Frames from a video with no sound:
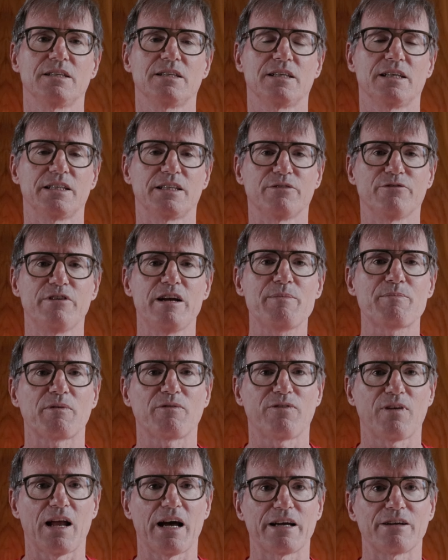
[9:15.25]
and the
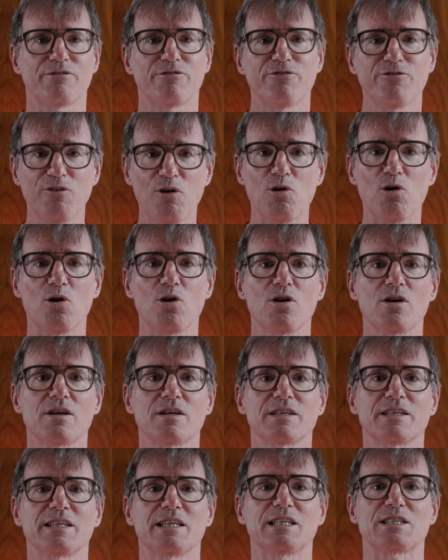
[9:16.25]
Vaporfly 4
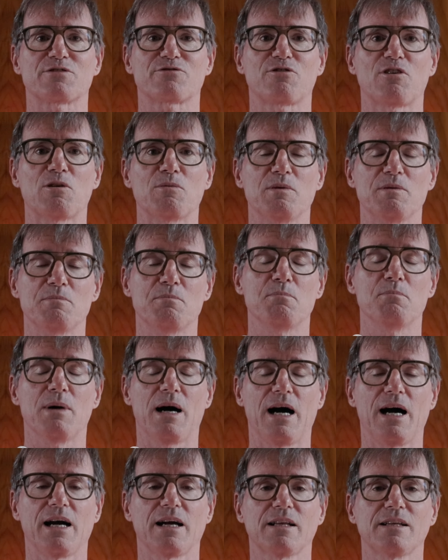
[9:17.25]
is from
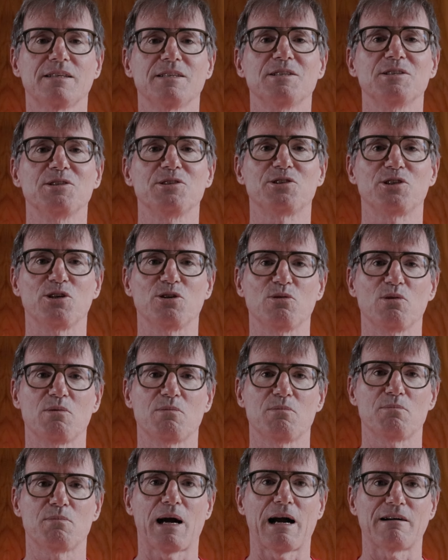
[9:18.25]
mile to
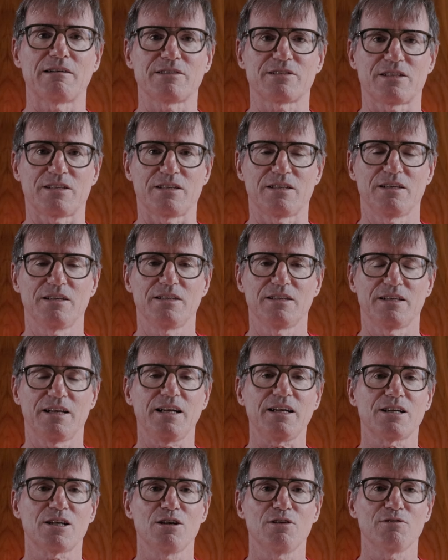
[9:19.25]
marathon. And
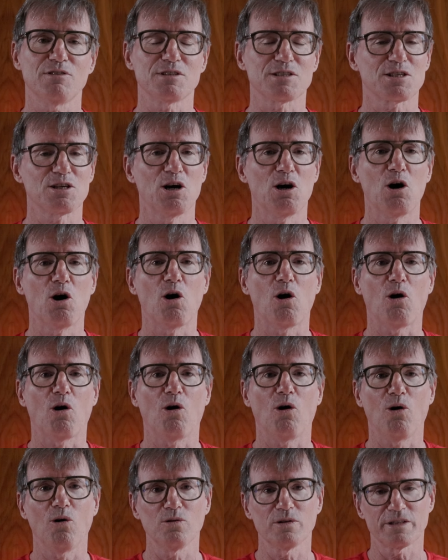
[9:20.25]
that covers
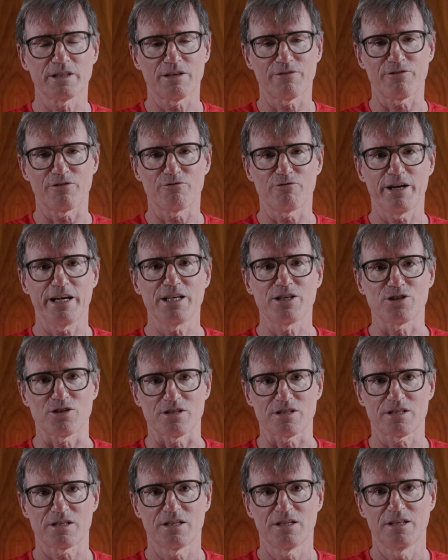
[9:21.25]
all the different
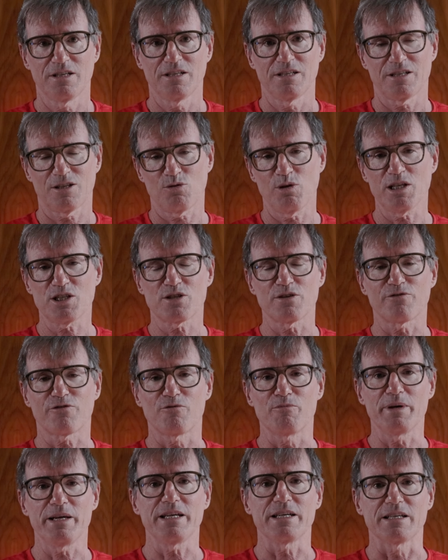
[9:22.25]
ranges. The question for
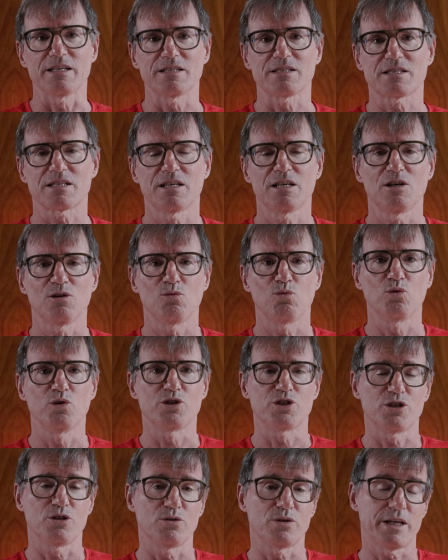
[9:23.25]
me is,
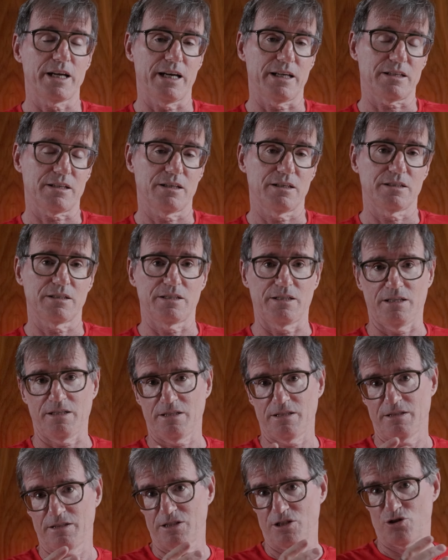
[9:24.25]
would you get the
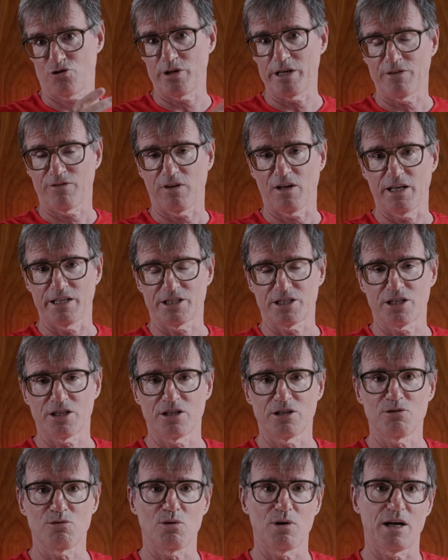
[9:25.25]
Streakfly
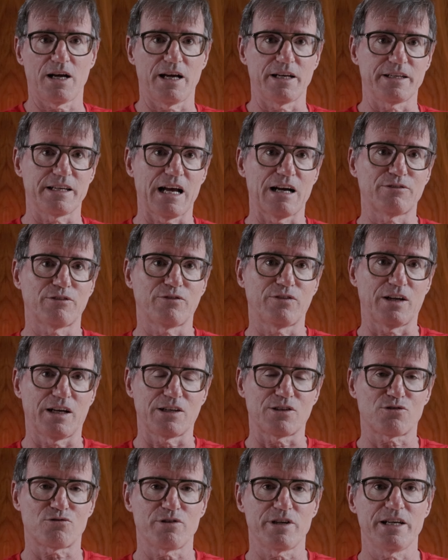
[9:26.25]
2 and the
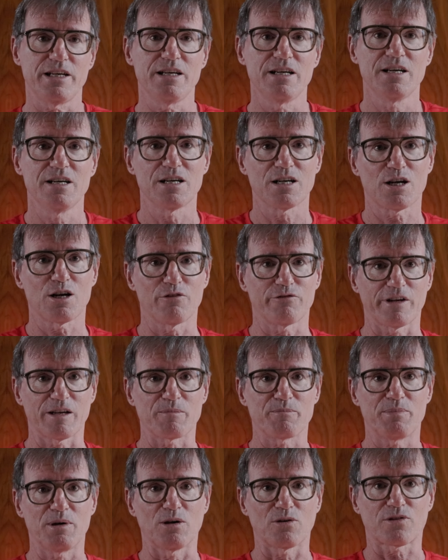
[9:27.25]
Alphafly 3 covering
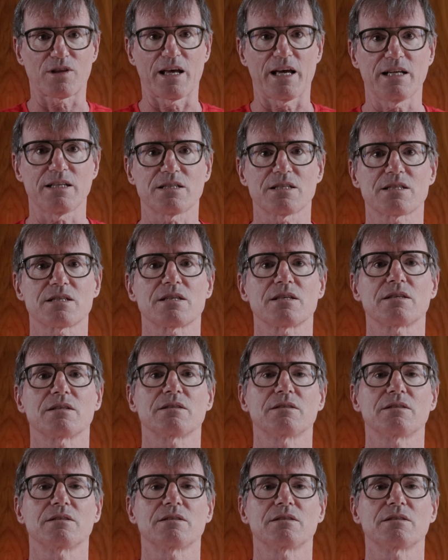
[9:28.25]
both ends?